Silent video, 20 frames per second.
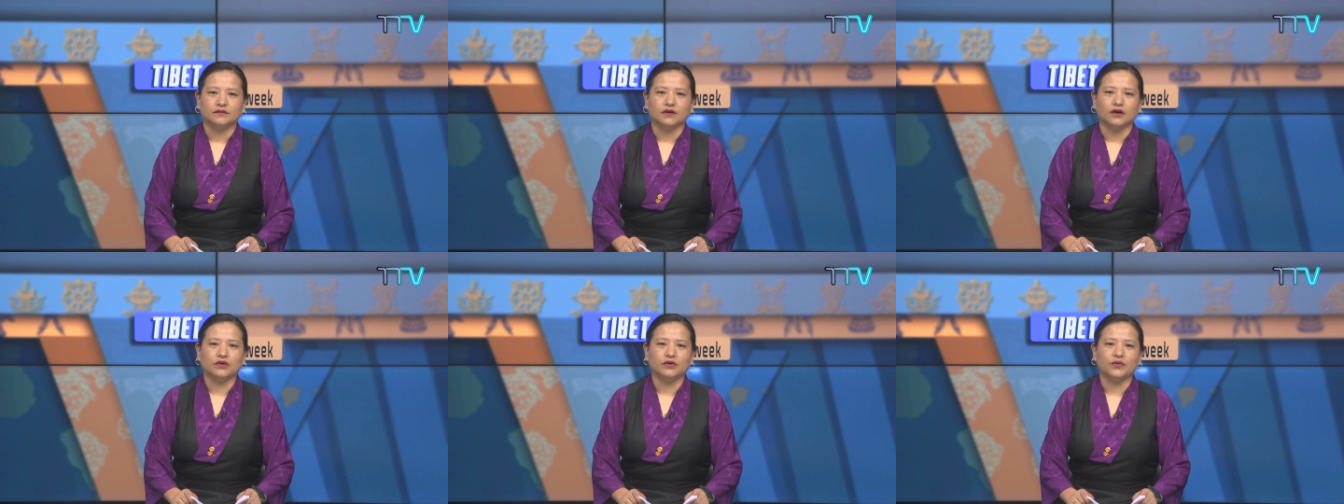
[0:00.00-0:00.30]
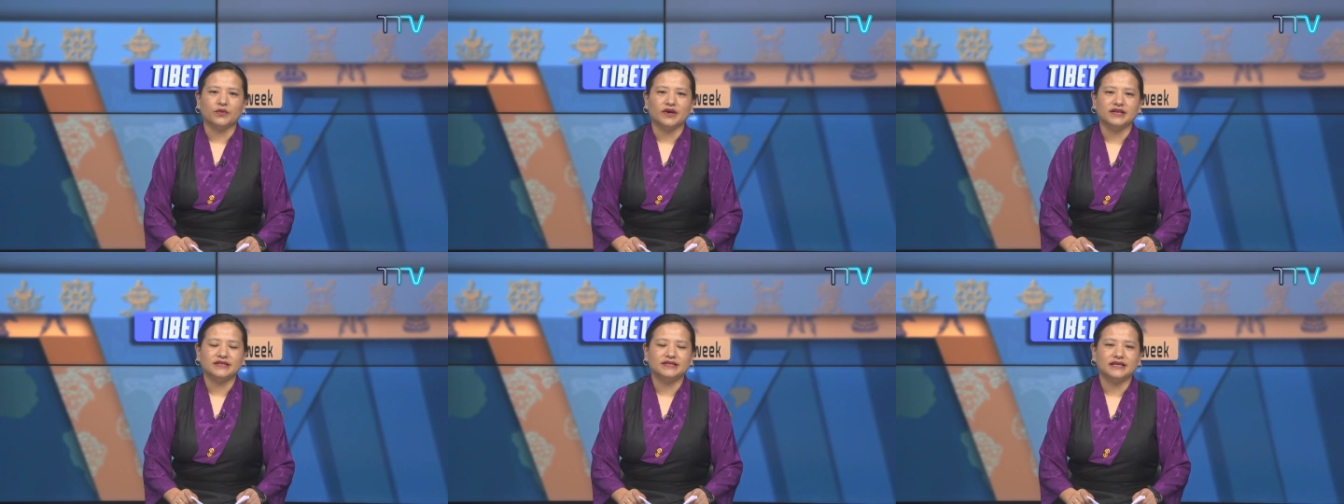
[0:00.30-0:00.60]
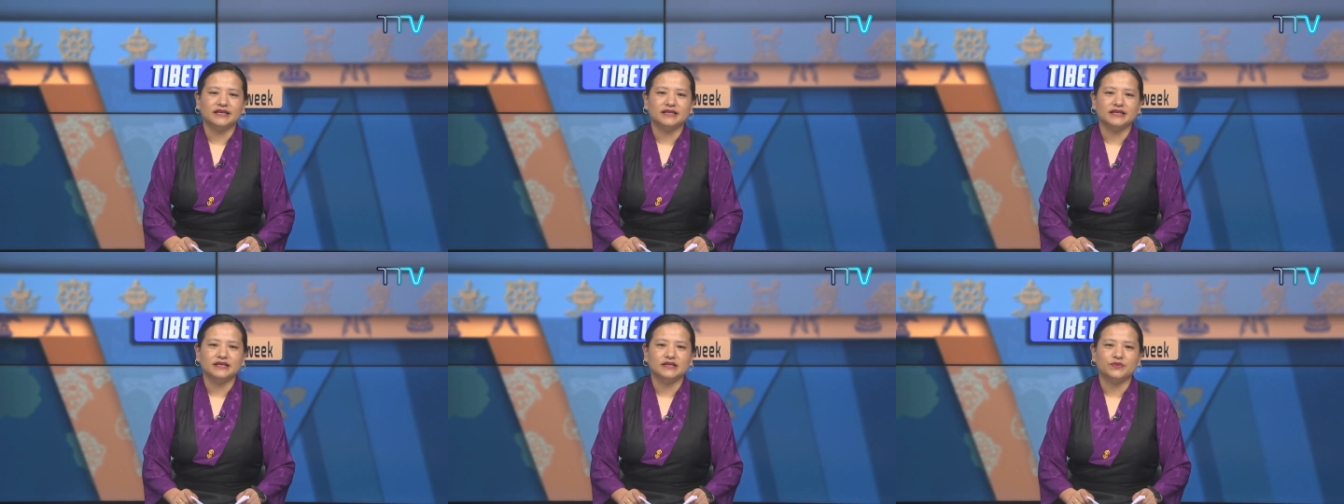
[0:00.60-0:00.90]
On
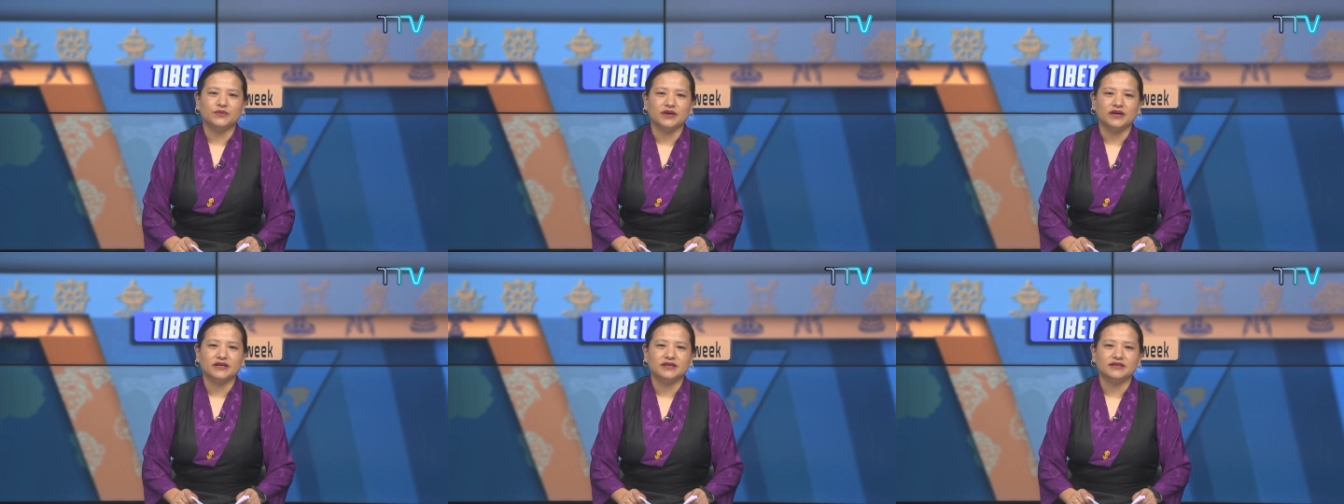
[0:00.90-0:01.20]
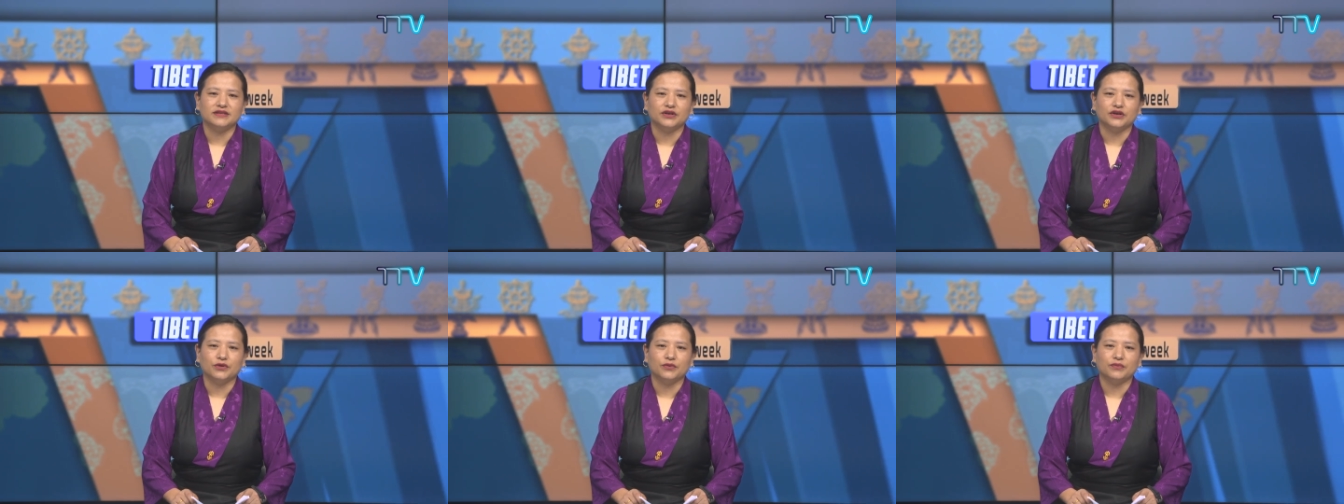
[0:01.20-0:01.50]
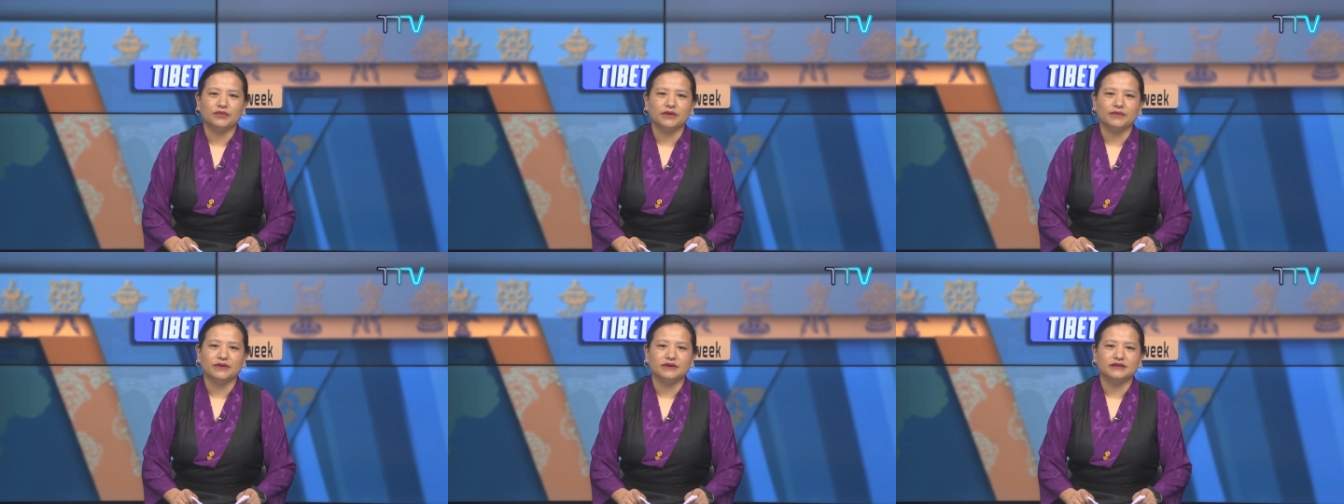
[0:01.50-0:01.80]
Wednesday this week,
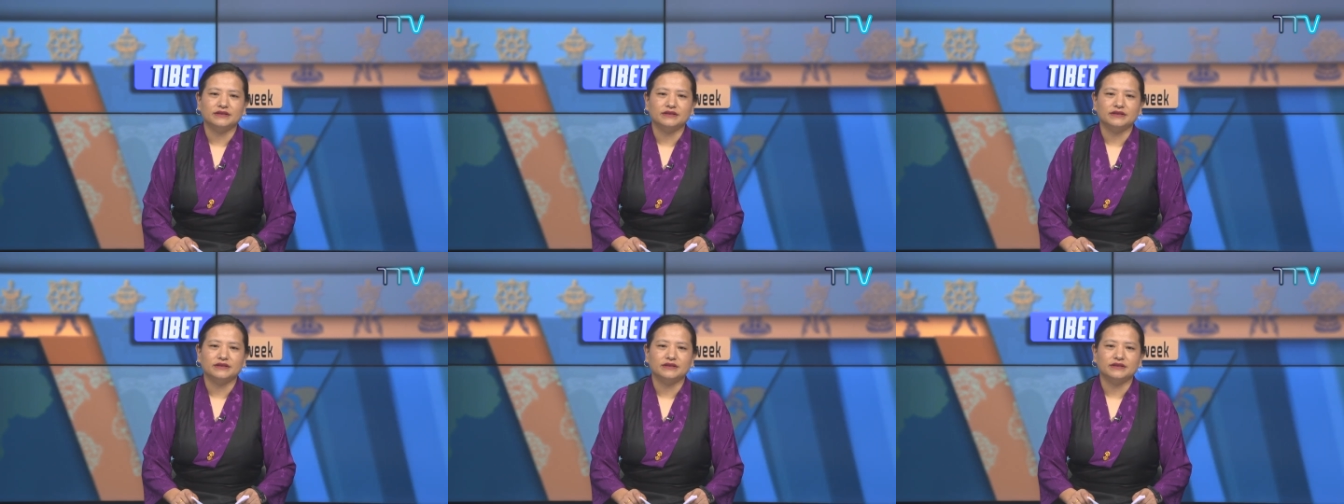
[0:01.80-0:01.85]
Sikyong Penpa